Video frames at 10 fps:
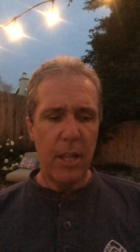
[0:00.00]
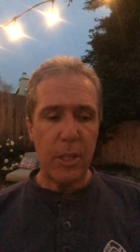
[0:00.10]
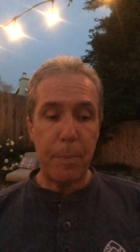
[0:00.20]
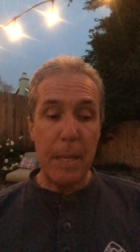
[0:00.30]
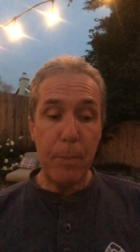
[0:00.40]

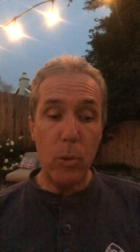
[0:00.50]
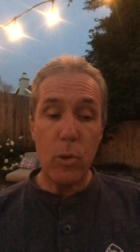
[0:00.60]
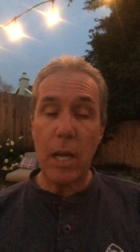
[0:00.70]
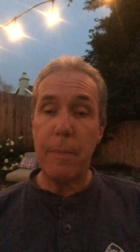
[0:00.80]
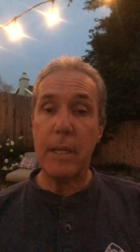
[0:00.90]
"The people who
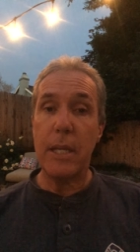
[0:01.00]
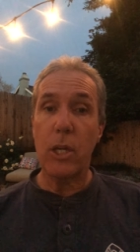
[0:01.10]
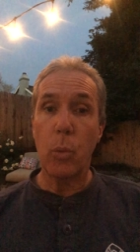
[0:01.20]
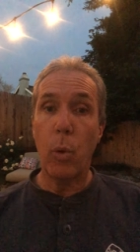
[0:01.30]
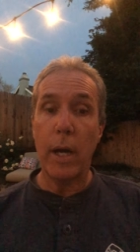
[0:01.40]
come in
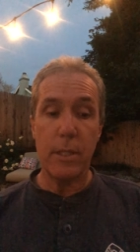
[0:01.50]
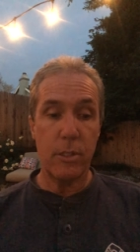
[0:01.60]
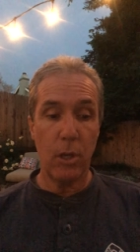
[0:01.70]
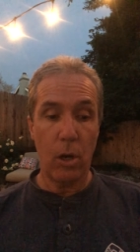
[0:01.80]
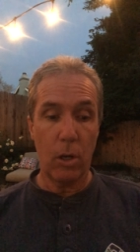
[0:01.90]
here want
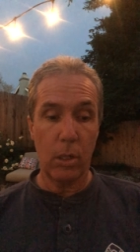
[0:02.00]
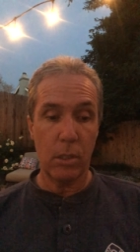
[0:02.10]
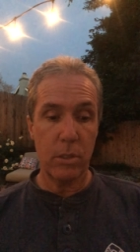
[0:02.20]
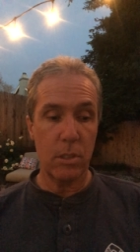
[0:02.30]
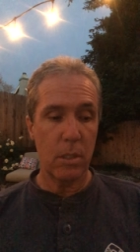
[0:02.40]

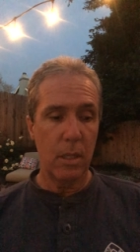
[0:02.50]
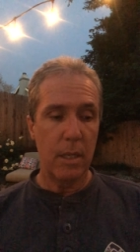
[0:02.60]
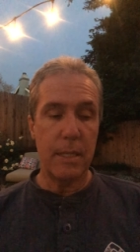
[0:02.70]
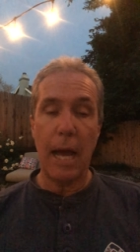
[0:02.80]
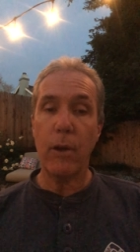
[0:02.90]
dolls,
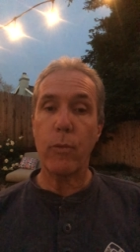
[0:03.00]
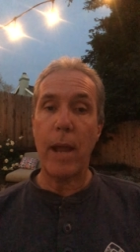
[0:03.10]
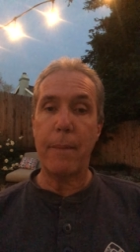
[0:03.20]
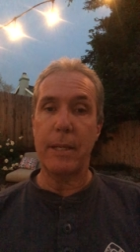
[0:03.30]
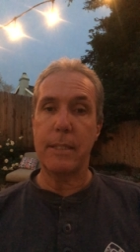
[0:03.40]
not
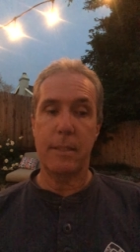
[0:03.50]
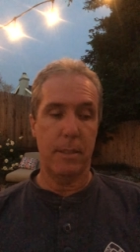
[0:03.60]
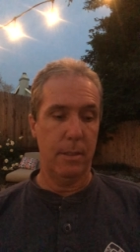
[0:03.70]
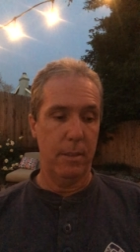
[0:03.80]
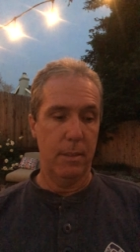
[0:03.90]

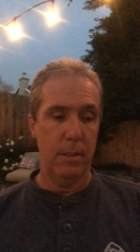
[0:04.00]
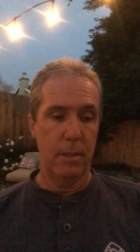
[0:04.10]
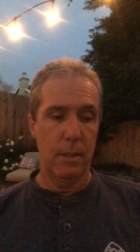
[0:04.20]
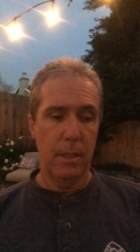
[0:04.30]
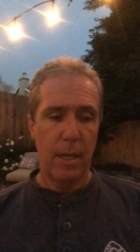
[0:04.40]
rabbits.
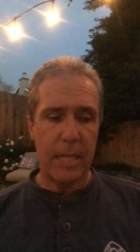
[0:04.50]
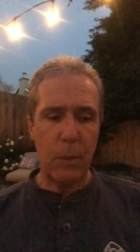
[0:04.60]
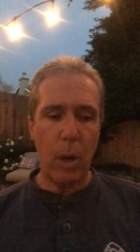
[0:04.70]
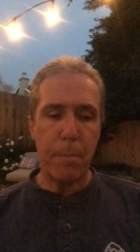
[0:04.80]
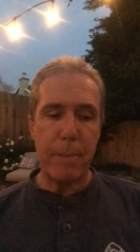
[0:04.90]
They
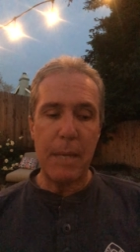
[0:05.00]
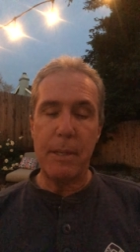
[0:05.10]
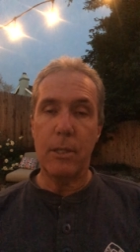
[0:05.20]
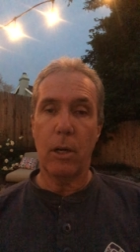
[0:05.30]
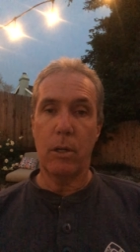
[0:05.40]
want
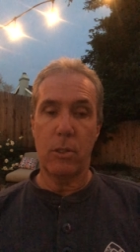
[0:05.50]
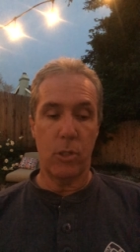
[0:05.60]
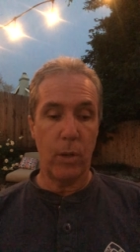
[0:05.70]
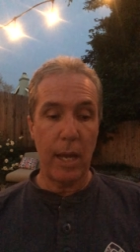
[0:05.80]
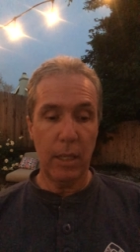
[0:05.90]
baby dolls
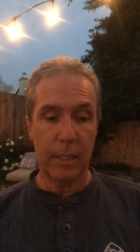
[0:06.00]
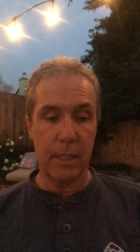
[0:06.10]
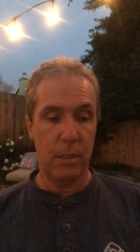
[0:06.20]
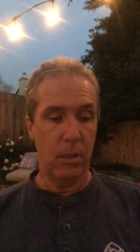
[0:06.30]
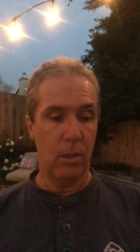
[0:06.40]
or
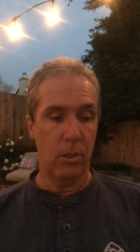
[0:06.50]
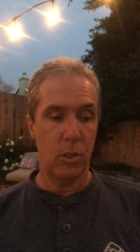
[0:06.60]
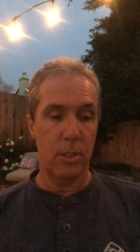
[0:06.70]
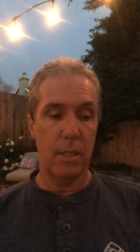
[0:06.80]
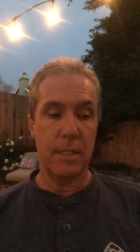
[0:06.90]
elegant
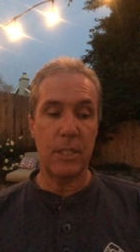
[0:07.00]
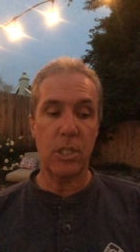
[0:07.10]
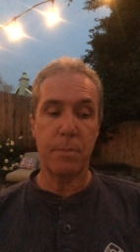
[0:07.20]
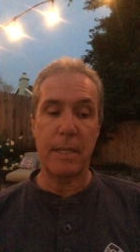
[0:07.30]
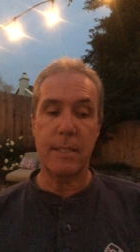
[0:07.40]
dolls, such
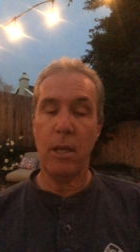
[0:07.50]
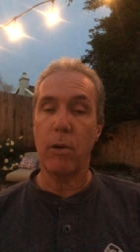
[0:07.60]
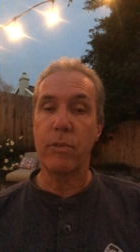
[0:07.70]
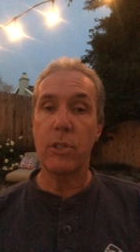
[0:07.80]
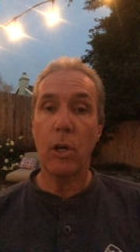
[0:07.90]
as
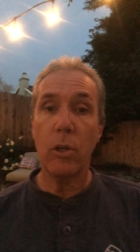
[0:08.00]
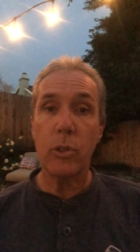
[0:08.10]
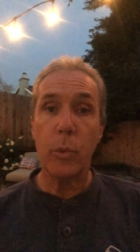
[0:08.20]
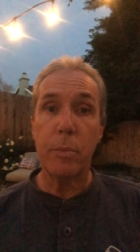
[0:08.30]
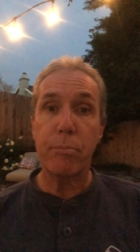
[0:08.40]
myself,
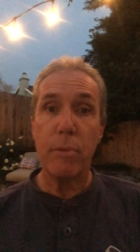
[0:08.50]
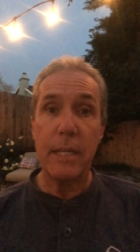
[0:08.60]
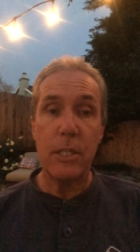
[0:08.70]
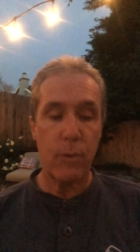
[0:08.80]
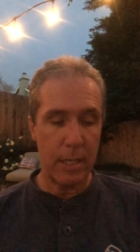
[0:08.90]
dolls with
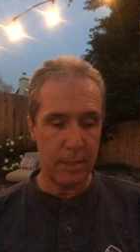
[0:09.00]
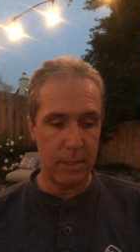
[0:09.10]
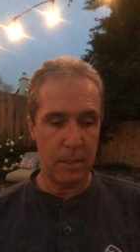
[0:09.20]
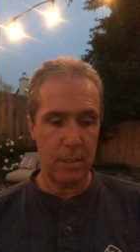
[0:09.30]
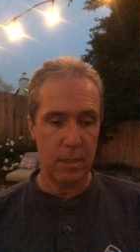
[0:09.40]
pretty
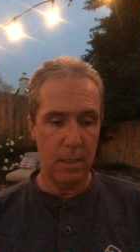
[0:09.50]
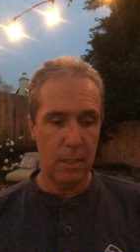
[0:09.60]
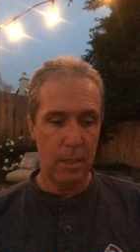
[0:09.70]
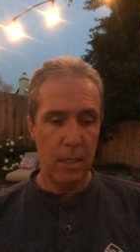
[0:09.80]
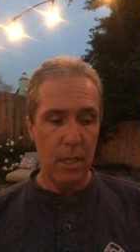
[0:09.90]
dresses,
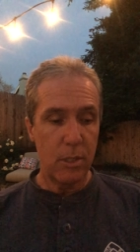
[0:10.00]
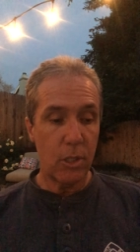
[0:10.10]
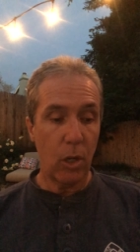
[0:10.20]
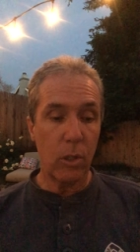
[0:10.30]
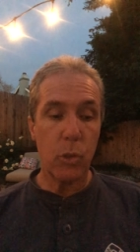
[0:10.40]

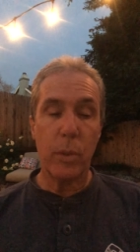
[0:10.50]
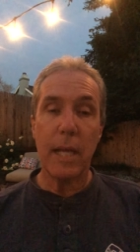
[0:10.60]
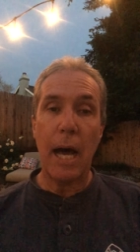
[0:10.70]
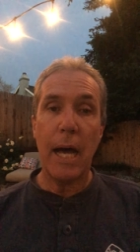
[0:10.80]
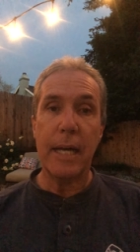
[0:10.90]
dolls with
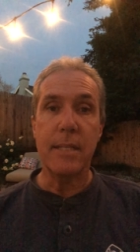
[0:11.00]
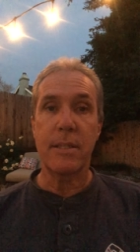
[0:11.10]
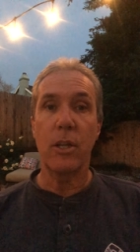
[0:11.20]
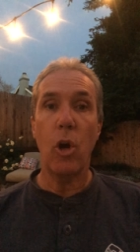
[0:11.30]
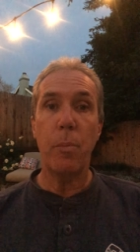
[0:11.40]
eyes
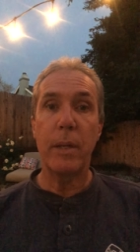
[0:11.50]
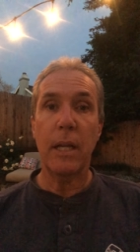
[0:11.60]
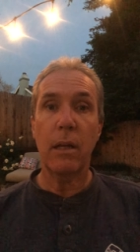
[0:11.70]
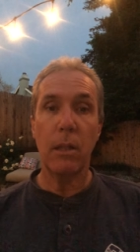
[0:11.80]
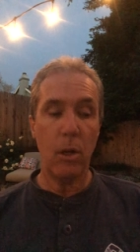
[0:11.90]
that open
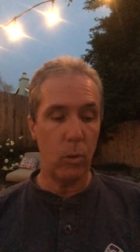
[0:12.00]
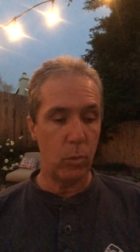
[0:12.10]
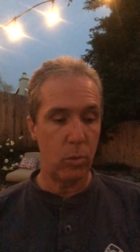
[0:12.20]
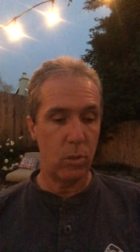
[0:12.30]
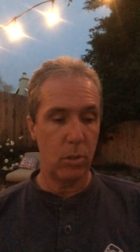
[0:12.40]
and
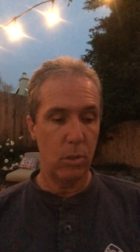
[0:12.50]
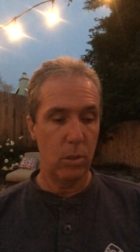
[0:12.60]
close."